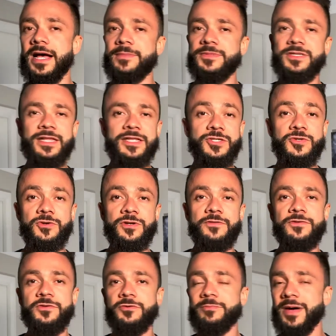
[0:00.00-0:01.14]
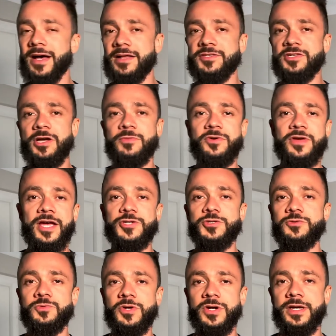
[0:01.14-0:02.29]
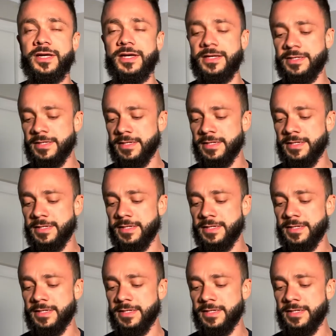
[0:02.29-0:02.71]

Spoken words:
So that's good if you're a part-time or casual worker.